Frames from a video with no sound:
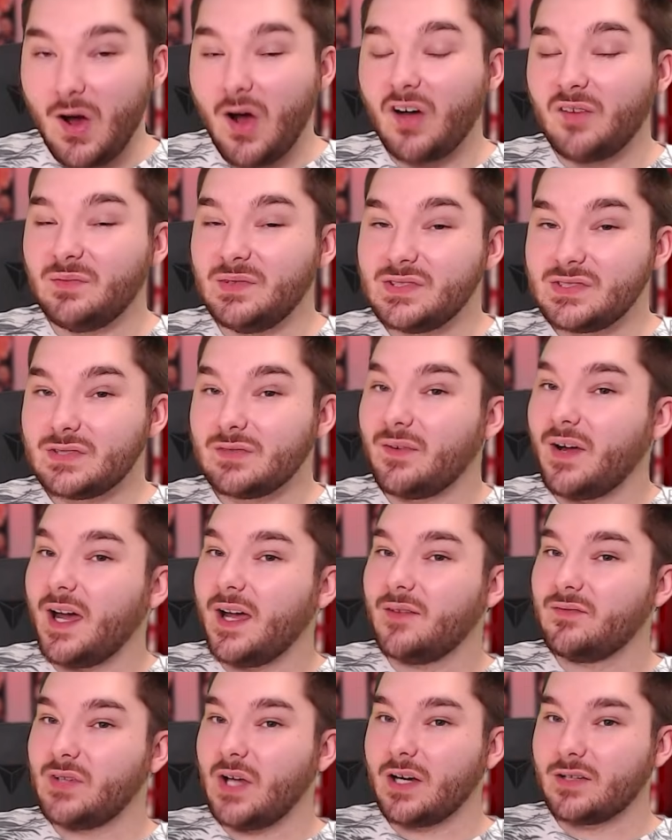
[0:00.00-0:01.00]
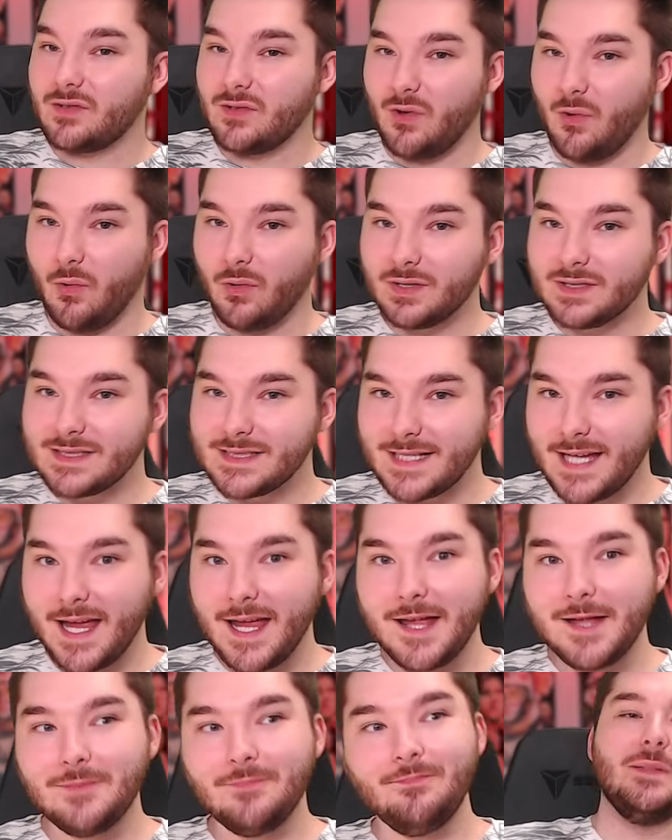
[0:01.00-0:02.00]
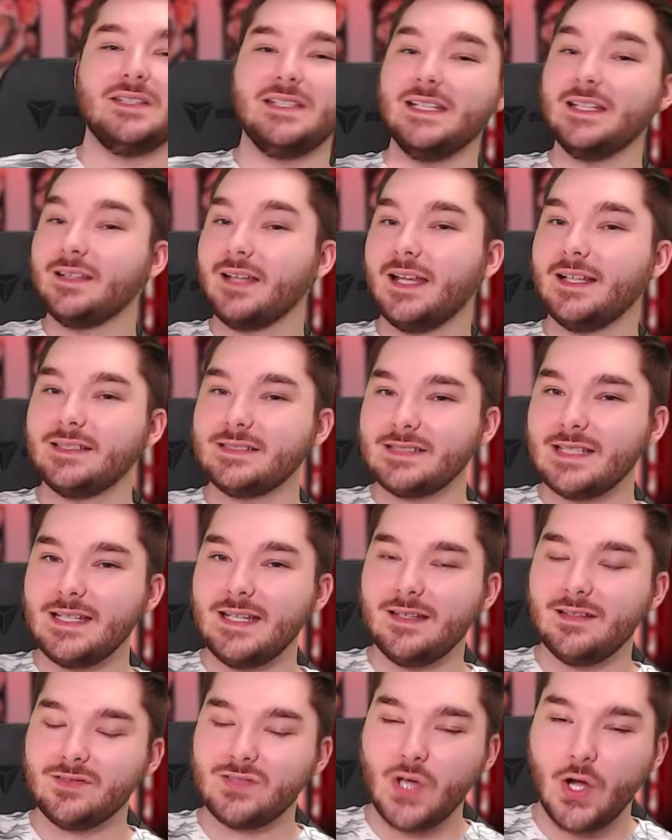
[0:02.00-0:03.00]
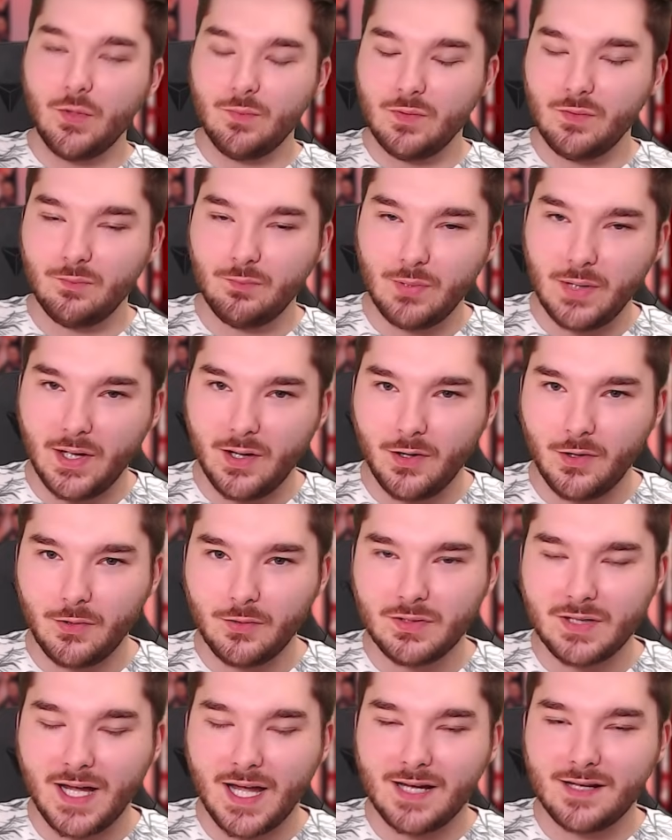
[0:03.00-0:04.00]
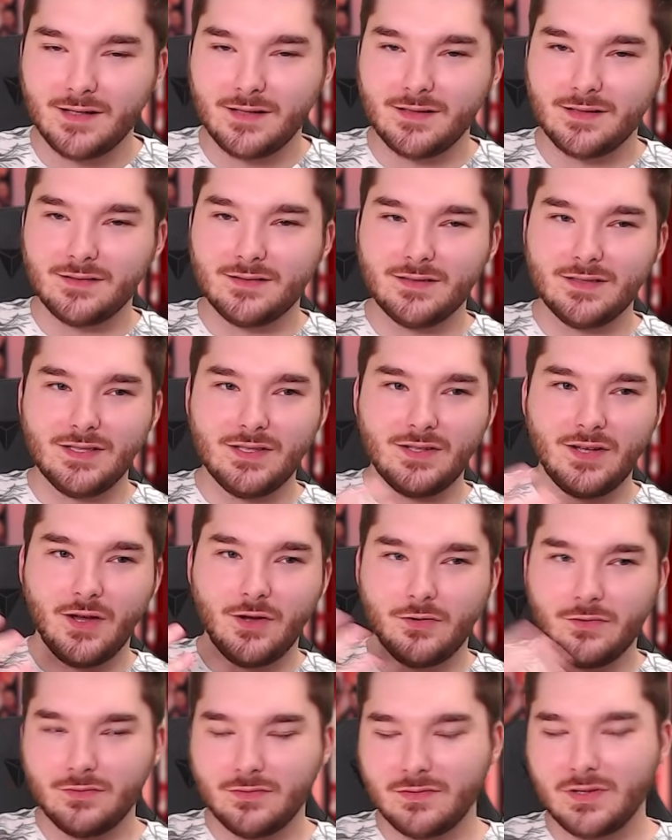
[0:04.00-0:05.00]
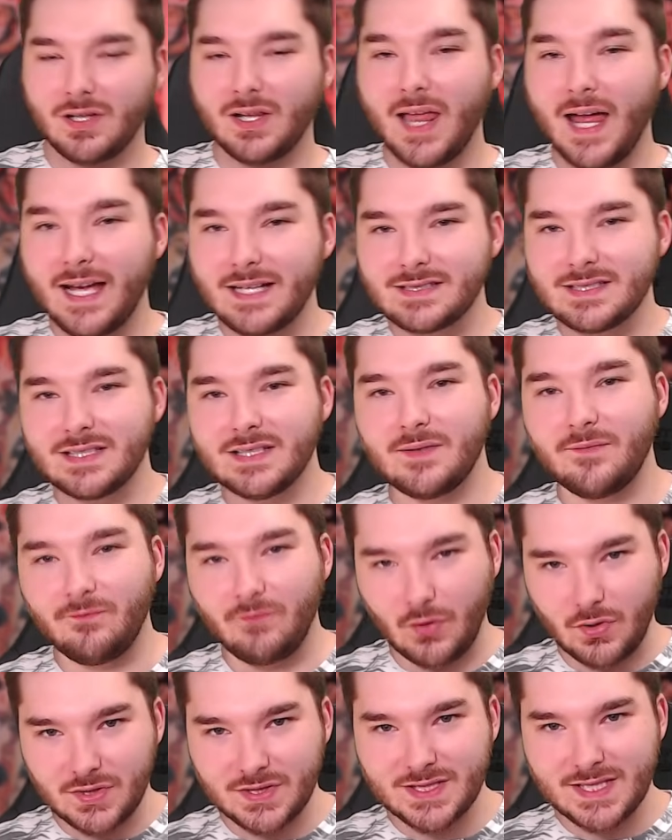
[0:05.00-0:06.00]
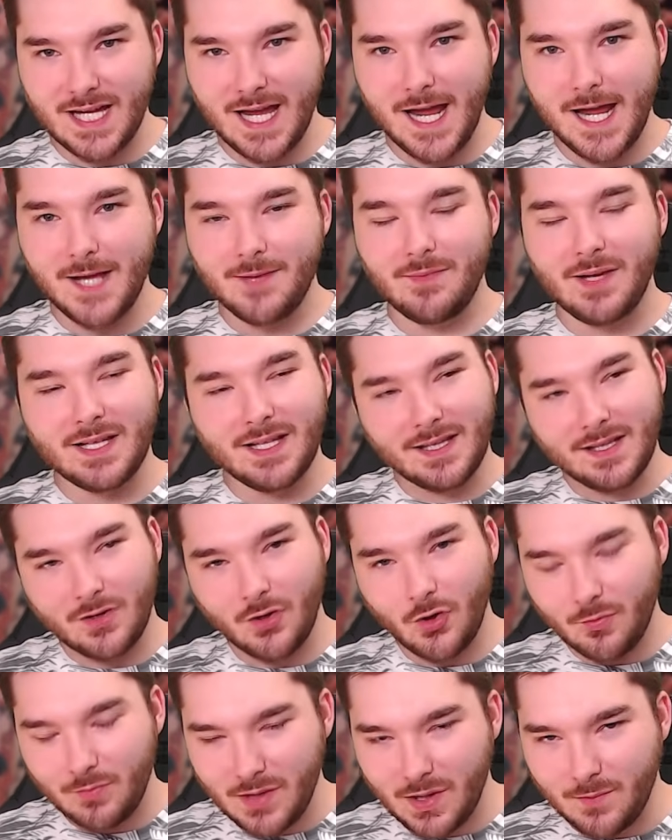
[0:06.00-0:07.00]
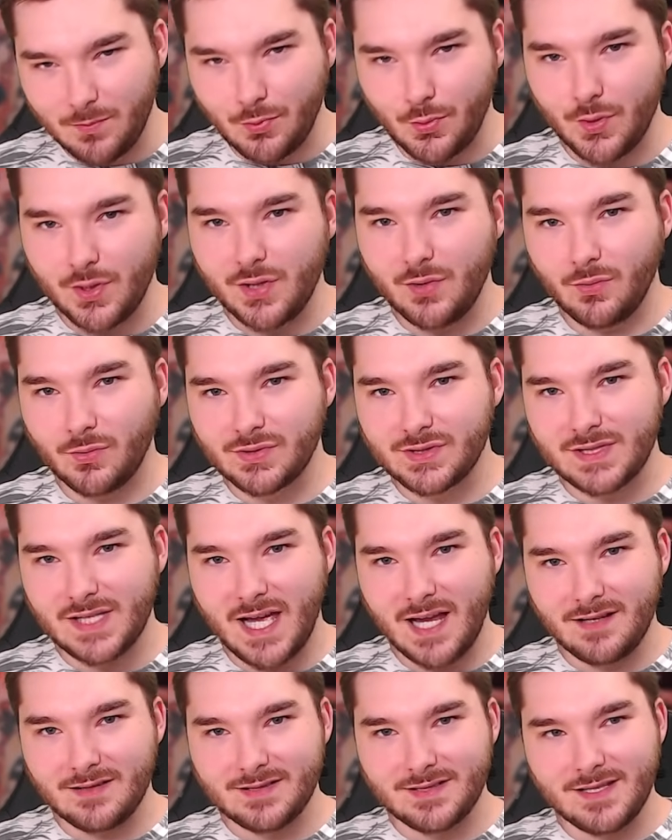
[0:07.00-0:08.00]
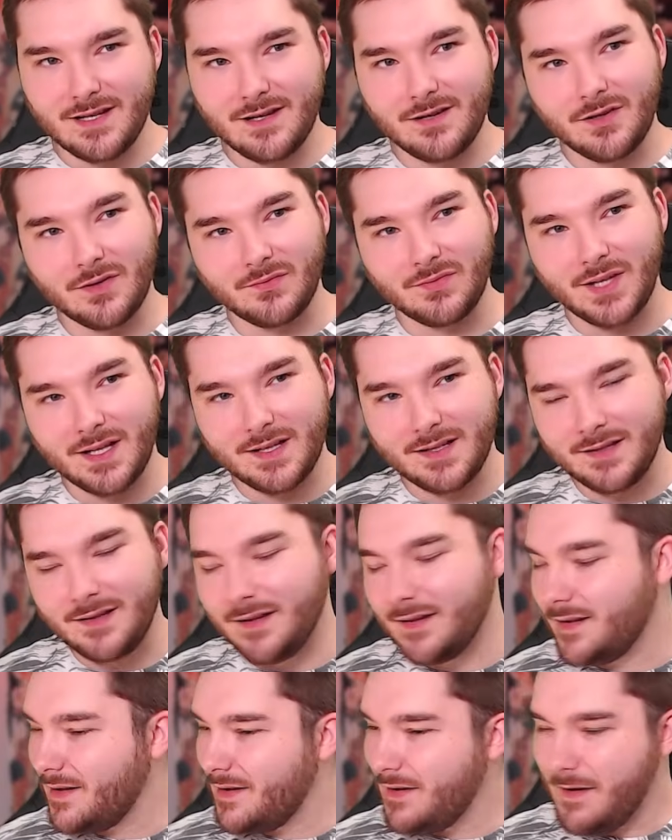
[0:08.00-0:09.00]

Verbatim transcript: Hoffman survived Doctor Gordon's game. I did like seeing Tobin Bell kind of, you know, classic first game. A little bit of prequel status there of like,